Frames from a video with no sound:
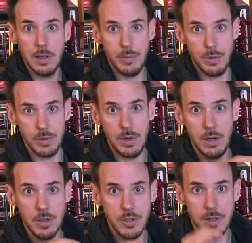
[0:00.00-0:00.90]
because
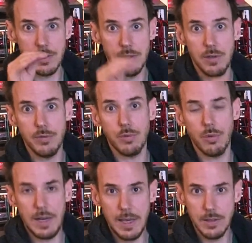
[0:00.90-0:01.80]
harshness is often
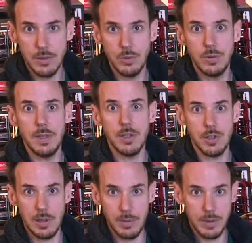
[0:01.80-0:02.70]
related to
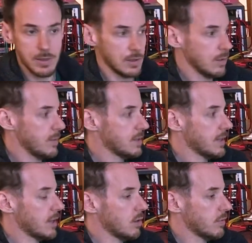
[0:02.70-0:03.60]
digital, but that's not a
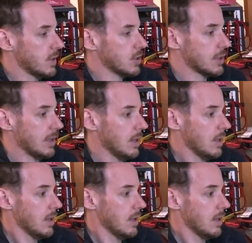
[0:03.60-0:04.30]
mistake of digital.